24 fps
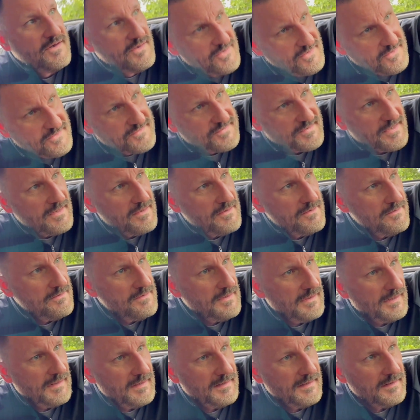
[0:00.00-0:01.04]
So
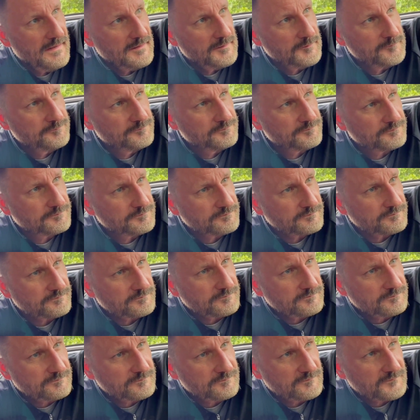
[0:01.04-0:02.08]

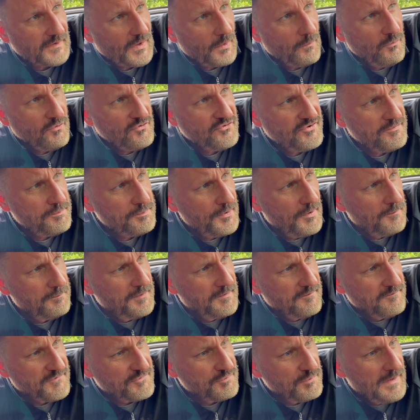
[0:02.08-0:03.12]
what's the
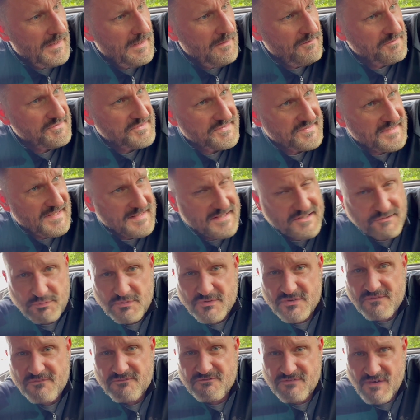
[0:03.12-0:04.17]
problems? Well, as I say, this was
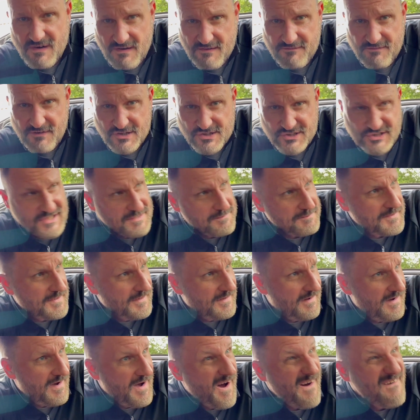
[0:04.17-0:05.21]
a very, very cheap
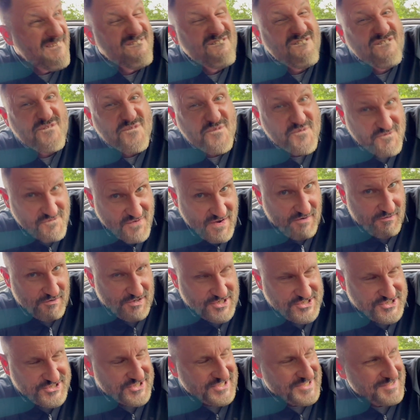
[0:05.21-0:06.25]
car. Very
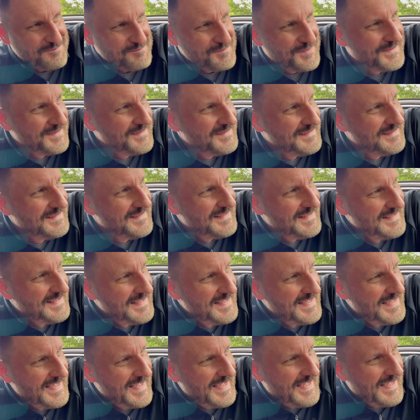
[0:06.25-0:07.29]
cheap.
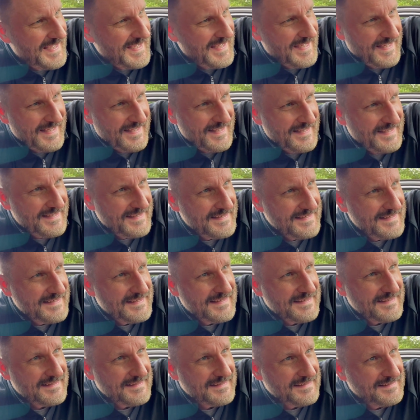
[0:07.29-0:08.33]
In
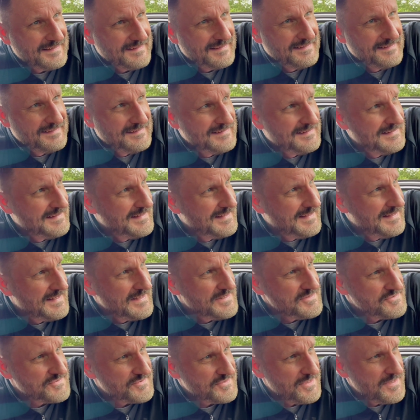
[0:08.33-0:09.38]

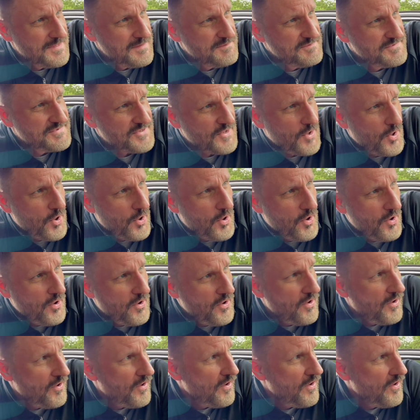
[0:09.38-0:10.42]
terms
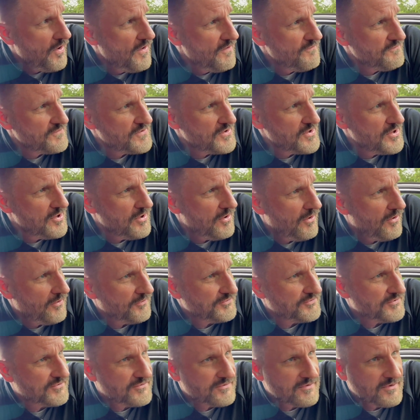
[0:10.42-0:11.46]
of
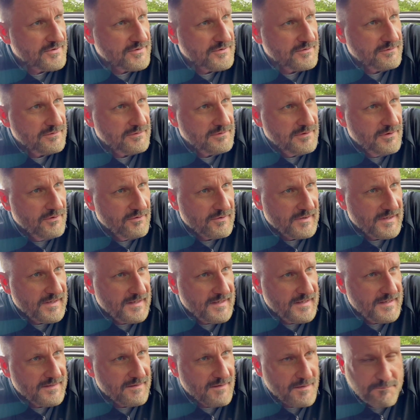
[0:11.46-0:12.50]
cost, you're
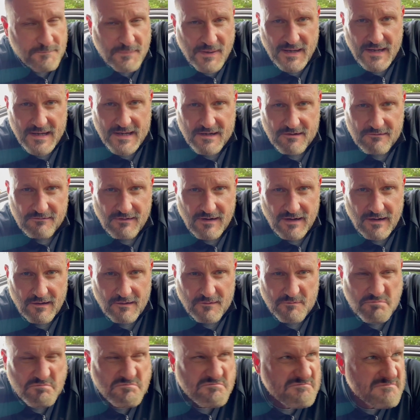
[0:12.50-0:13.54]
looking, I paid
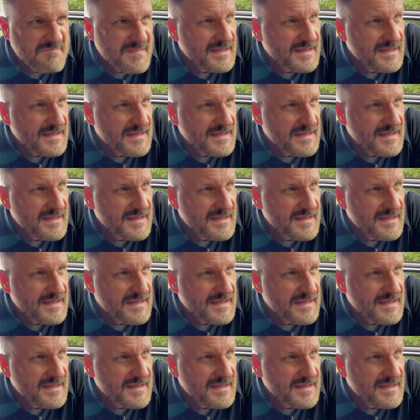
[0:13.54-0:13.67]
around